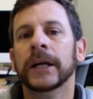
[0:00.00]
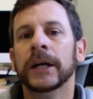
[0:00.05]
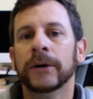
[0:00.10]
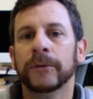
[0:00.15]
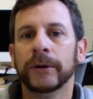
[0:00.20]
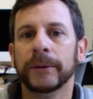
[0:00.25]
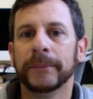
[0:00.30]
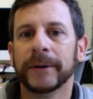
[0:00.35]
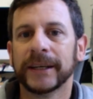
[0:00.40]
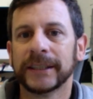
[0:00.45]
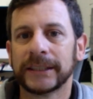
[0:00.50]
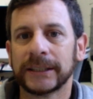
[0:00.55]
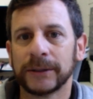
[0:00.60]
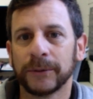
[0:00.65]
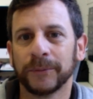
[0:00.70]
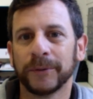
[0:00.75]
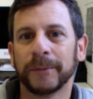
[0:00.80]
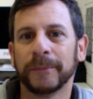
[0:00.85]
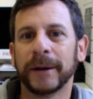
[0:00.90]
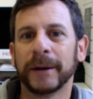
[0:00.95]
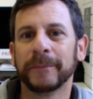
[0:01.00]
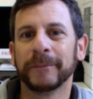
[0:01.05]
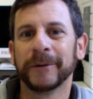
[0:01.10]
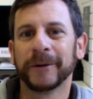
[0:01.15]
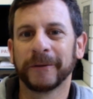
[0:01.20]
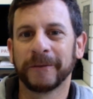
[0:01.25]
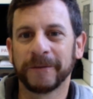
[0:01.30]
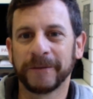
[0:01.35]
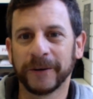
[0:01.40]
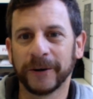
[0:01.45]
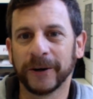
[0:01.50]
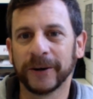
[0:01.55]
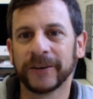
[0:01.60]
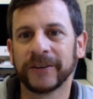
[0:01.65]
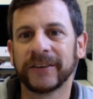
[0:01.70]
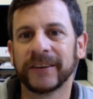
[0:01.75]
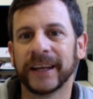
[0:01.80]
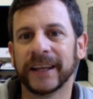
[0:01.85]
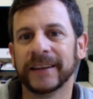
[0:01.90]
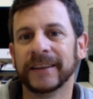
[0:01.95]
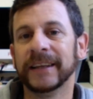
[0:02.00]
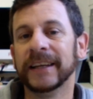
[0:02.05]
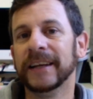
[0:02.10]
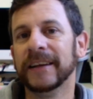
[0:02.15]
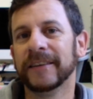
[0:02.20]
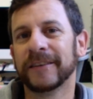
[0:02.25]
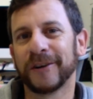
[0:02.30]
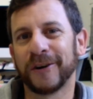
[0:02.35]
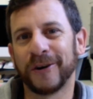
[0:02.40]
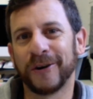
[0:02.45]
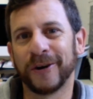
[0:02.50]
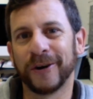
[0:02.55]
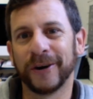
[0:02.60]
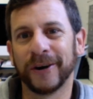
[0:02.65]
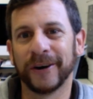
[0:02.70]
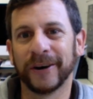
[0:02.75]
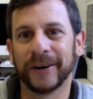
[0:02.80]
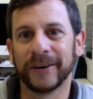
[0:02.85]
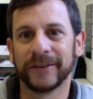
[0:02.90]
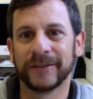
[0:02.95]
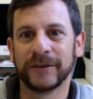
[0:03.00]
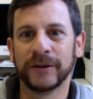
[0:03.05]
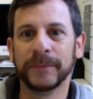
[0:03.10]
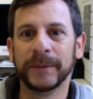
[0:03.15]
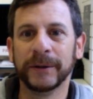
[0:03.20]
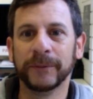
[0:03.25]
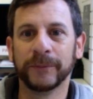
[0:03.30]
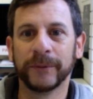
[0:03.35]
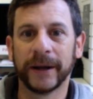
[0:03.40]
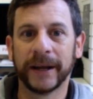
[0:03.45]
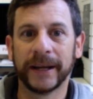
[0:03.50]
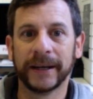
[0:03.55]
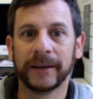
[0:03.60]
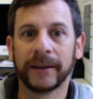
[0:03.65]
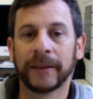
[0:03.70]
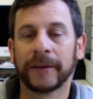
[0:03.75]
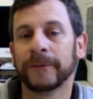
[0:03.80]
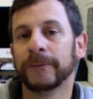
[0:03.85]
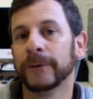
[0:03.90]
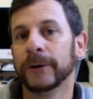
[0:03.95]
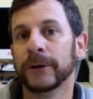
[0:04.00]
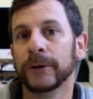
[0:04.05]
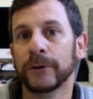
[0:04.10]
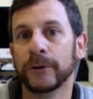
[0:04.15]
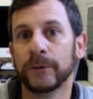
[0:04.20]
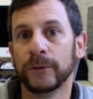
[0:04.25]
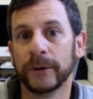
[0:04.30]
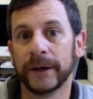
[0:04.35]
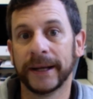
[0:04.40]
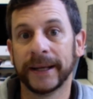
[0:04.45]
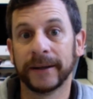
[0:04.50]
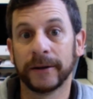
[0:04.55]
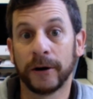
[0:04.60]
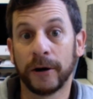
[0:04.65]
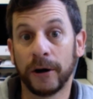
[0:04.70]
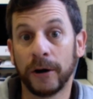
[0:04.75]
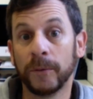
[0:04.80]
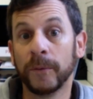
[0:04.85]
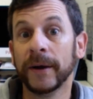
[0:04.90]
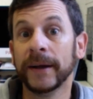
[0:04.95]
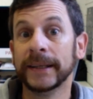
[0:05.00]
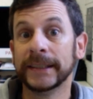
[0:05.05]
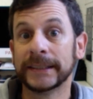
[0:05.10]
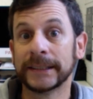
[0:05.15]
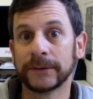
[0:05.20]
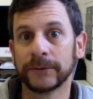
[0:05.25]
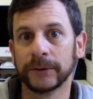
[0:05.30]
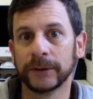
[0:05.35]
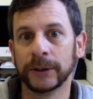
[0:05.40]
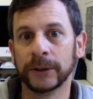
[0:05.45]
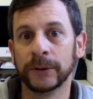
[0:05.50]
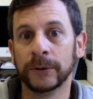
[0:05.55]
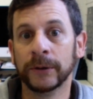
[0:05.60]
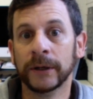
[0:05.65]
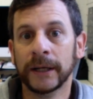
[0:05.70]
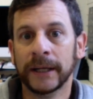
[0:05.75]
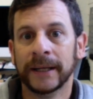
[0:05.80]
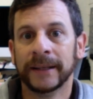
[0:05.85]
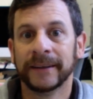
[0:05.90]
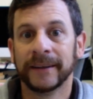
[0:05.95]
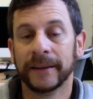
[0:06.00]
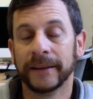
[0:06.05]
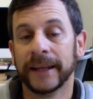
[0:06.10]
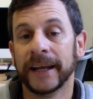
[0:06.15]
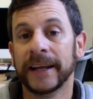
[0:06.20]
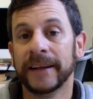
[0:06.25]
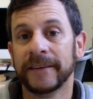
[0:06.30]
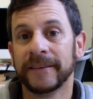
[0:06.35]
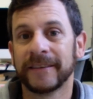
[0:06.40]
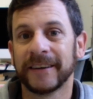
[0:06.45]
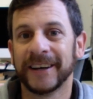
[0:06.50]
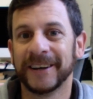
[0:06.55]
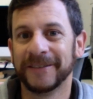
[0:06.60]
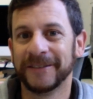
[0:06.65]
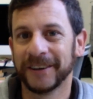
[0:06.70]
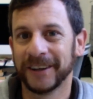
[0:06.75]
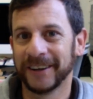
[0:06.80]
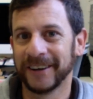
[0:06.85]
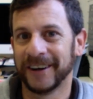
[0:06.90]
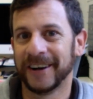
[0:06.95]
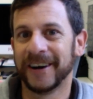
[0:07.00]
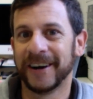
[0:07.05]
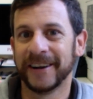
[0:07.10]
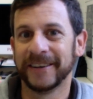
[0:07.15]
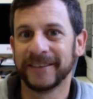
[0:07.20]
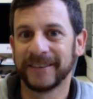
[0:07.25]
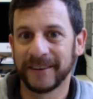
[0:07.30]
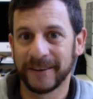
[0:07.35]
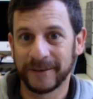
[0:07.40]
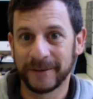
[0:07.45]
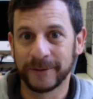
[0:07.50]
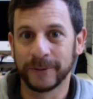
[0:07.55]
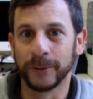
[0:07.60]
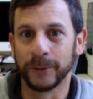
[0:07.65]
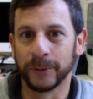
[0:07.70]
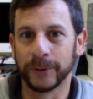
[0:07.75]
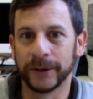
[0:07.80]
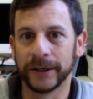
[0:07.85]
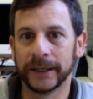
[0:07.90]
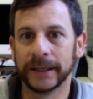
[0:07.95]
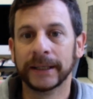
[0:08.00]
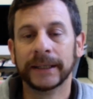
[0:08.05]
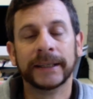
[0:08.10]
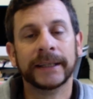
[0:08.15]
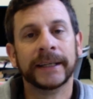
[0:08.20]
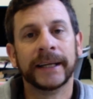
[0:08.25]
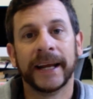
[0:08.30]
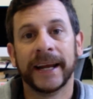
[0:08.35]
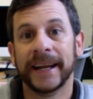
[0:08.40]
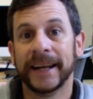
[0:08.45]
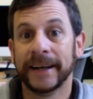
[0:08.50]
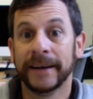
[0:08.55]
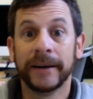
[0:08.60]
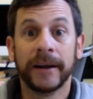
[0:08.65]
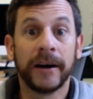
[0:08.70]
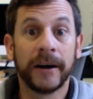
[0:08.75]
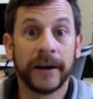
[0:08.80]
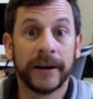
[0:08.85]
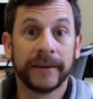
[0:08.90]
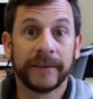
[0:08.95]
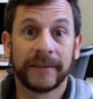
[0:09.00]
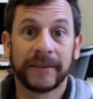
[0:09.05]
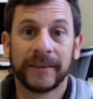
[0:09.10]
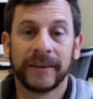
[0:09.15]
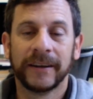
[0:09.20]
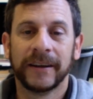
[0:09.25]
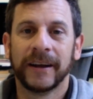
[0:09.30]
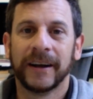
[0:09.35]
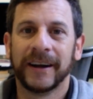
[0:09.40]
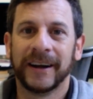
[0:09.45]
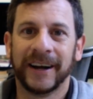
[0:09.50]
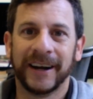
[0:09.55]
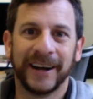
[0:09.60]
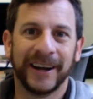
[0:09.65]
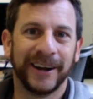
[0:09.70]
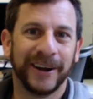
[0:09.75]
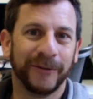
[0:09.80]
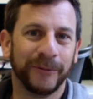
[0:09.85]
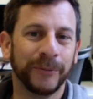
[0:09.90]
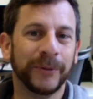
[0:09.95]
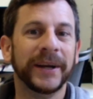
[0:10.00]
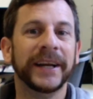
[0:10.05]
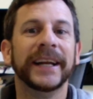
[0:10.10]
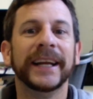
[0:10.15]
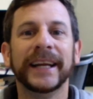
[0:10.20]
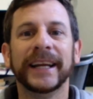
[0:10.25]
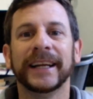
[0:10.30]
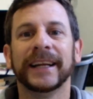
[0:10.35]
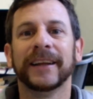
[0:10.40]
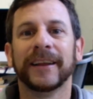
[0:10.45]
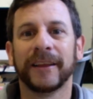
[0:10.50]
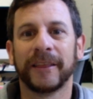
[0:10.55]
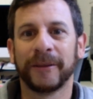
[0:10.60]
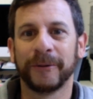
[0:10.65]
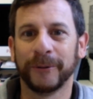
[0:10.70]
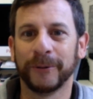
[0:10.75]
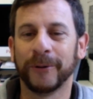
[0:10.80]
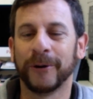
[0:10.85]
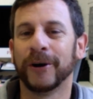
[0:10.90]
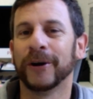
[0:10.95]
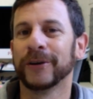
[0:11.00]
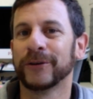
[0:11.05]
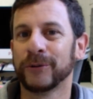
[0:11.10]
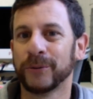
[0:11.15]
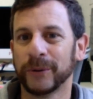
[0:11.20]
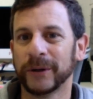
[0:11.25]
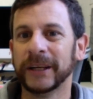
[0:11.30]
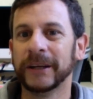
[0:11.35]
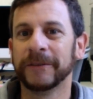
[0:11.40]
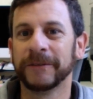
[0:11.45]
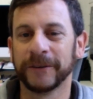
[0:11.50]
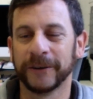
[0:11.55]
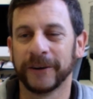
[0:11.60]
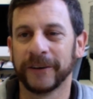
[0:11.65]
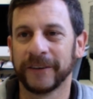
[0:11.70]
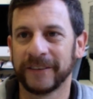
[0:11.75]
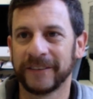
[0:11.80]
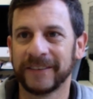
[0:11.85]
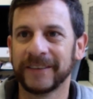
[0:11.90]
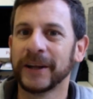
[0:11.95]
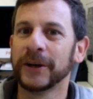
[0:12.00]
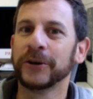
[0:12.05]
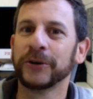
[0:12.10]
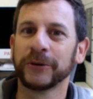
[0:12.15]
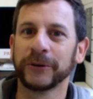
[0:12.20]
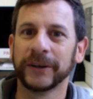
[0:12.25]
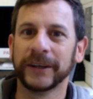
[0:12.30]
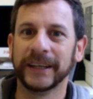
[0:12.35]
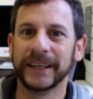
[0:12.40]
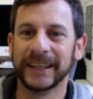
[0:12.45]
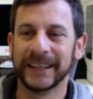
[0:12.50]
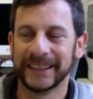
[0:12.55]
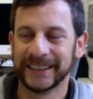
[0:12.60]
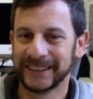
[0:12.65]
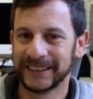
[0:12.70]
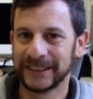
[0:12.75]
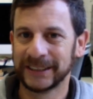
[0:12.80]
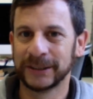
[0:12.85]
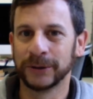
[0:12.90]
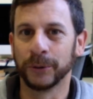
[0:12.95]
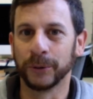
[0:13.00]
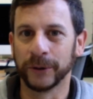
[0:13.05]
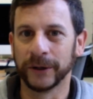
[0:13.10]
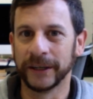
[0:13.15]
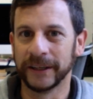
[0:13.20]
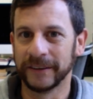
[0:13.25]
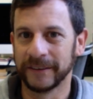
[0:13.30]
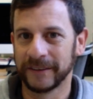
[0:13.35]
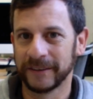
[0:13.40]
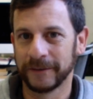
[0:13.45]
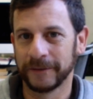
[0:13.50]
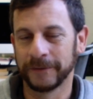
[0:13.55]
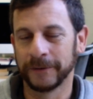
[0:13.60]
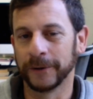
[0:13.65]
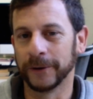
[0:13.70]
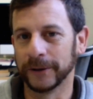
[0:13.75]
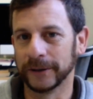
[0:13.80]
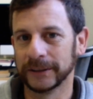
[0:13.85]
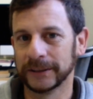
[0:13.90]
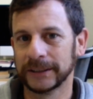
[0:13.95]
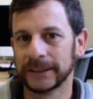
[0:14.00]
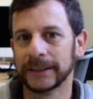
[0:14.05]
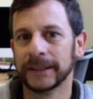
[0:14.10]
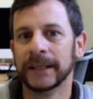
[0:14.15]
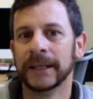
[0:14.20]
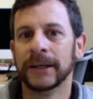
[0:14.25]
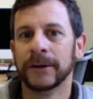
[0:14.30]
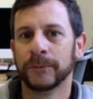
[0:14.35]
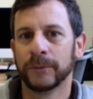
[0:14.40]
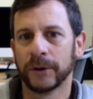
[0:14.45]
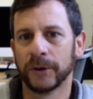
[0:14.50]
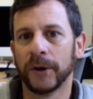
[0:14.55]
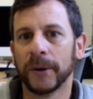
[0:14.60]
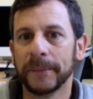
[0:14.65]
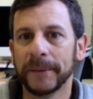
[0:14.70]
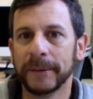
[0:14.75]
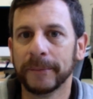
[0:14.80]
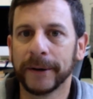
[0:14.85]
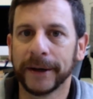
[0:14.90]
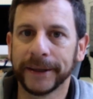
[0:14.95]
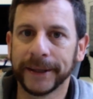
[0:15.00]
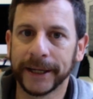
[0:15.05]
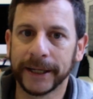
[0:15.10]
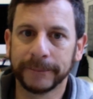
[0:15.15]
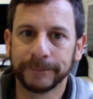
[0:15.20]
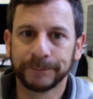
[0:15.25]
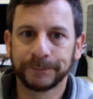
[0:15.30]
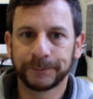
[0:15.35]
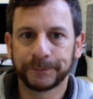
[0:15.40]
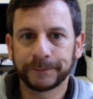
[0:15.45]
we must remember first that these are to be read through and always through the lens of God's story and not uh, reading through our 21st century stories first. What do I mean by that?